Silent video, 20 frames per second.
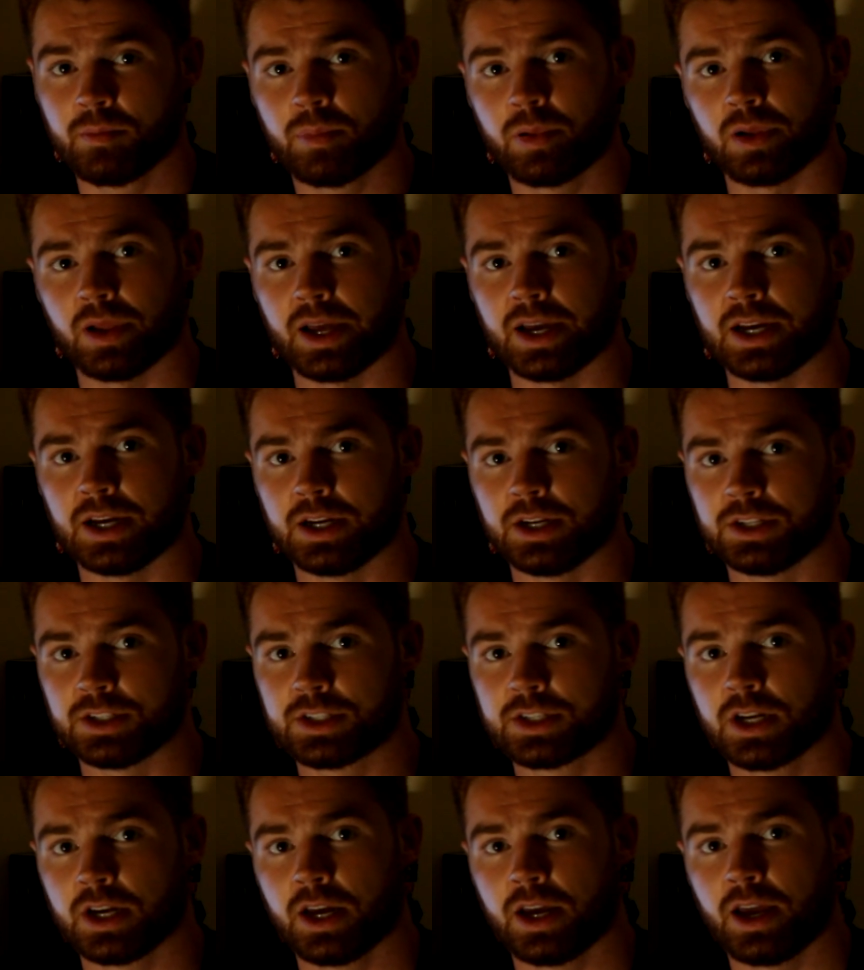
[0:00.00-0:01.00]

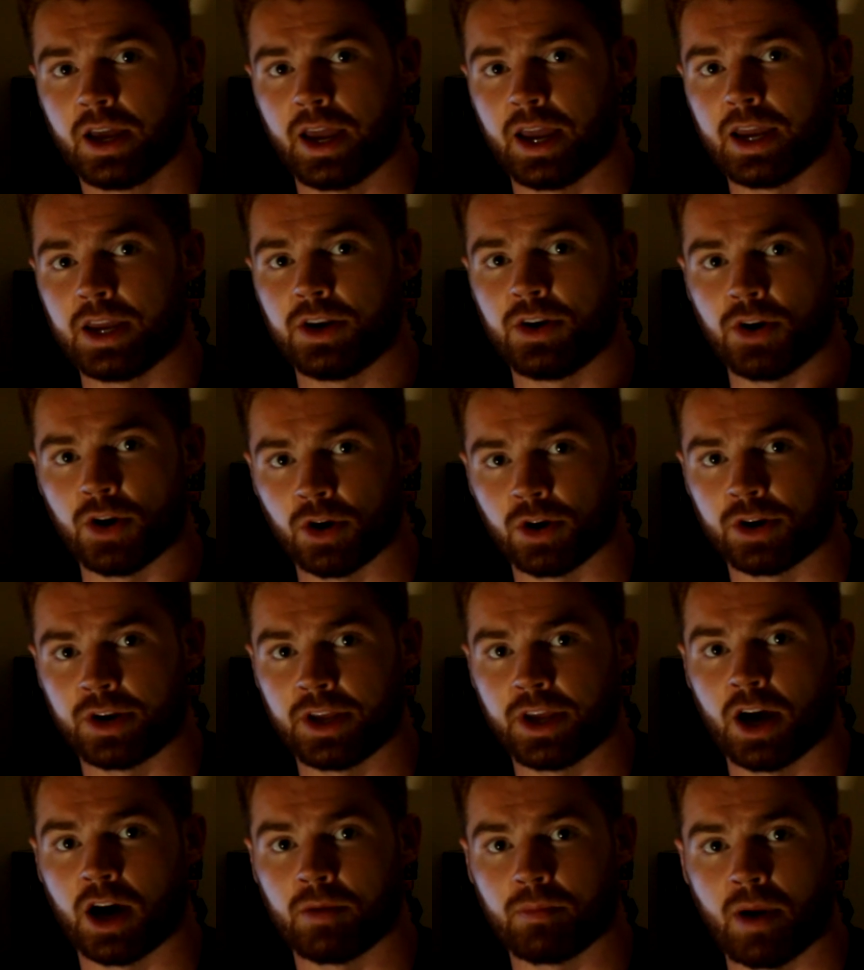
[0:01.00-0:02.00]
plays a
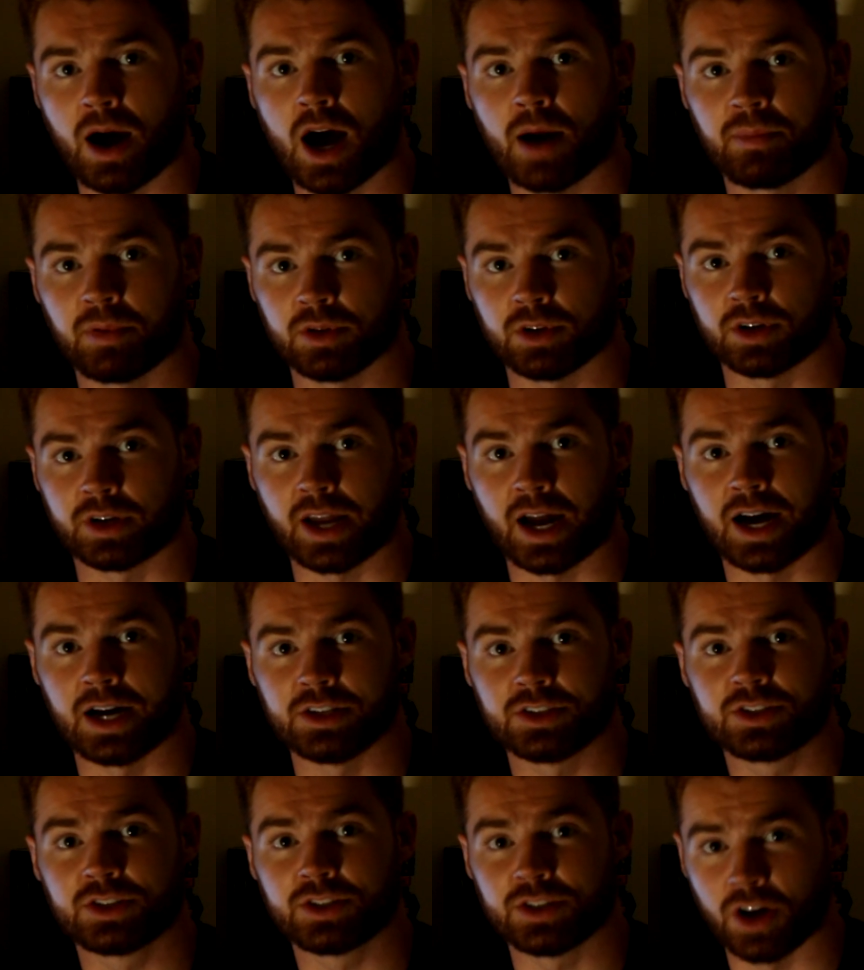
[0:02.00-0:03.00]
nerdy, unpopular guy
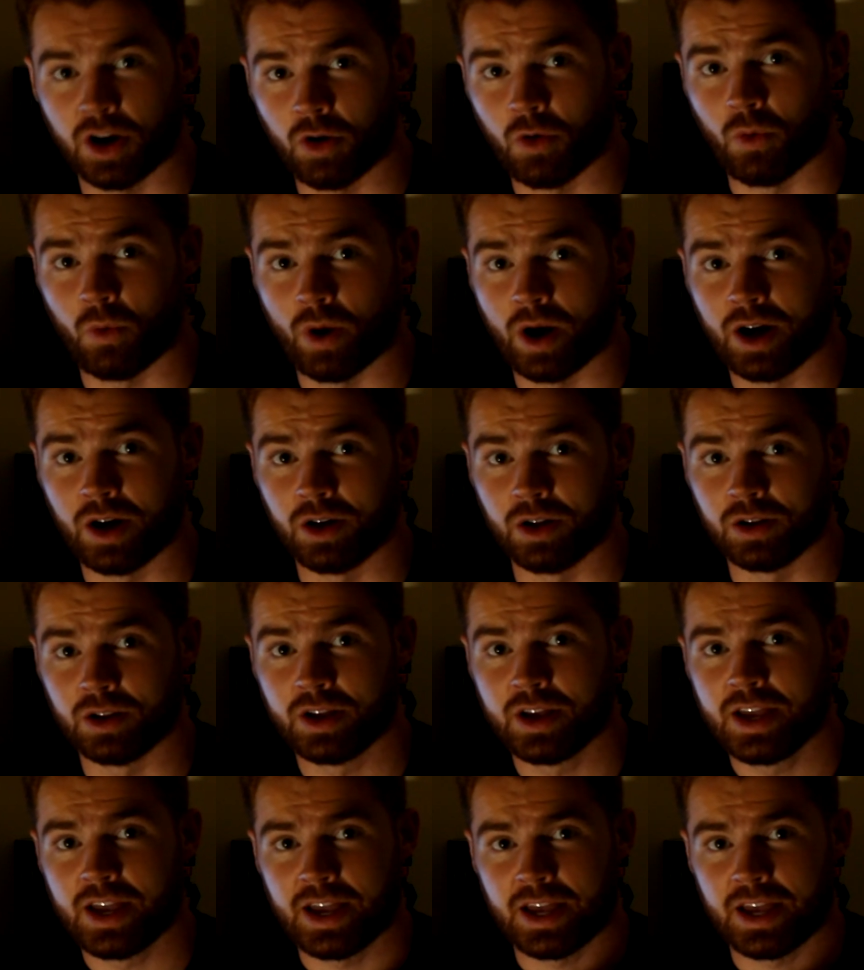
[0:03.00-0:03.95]
so well.